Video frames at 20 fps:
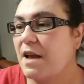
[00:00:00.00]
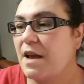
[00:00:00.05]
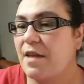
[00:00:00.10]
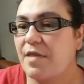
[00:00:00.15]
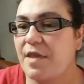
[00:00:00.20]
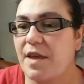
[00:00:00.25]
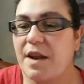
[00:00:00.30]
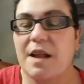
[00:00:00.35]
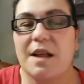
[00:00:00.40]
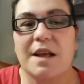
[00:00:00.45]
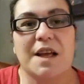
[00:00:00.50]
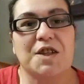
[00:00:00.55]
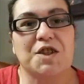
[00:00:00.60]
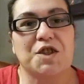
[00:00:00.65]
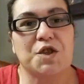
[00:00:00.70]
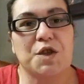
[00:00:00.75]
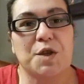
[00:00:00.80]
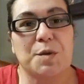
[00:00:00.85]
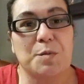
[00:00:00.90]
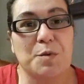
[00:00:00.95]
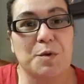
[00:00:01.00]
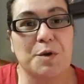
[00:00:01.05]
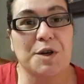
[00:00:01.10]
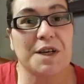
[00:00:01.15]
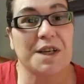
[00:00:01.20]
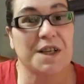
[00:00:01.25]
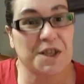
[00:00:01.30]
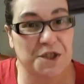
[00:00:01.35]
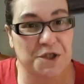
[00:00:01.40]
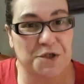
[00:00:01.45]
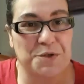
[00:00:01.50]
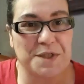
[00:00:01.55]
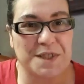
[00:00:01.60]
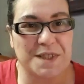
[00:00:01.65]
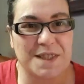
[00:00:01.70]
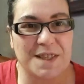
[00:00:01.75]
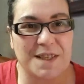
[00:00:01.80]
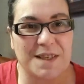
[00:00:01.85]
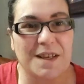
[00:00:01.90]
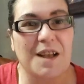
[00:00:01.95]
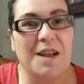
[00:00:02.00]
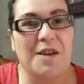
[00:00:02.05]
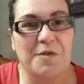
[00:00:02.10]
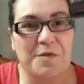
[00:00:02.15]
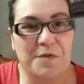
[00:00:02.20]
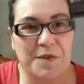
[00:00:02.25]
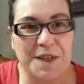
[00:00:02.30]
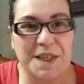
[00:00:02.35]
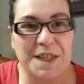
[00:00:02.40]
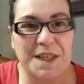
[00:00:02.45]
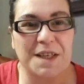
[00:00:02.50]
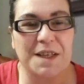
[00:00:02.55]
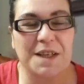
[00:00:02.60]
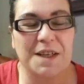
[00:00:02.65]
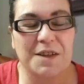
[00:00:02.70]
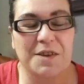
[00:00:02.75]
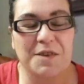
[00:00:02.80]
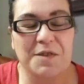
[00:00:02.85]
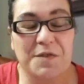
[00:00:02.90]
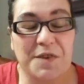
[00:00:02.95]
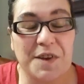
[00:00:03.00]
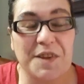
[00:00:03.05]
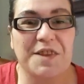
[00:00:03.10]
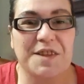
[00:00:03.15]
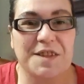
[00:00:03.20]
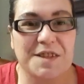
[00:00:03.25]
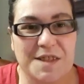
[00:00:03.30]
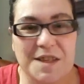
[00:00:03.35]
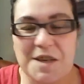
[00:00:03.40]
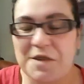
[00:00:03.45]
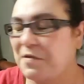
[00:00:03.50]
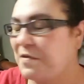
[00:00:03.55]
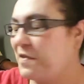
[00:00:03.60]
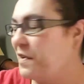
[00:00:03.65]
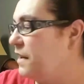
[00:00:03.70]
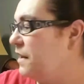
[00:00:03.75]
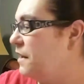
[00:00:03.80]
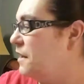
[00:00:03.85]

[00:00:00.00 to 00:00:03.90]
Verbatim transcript: And then I'll get to the more interesting, funny, fun stuff.